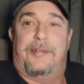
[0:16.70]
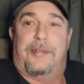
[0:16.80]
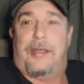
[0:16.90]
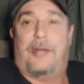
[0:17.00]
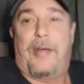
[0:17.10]

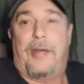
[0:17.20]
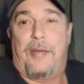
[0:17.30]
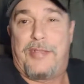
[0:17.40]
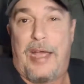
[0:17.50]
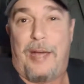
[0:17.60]
I don't
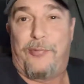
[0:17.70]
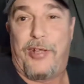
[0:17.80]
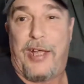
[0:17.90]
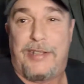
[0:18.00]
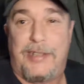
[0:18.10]
have time
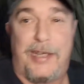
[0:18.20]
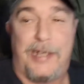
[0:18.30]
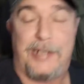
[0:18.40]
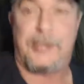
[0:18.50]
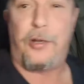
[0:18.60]
for that today.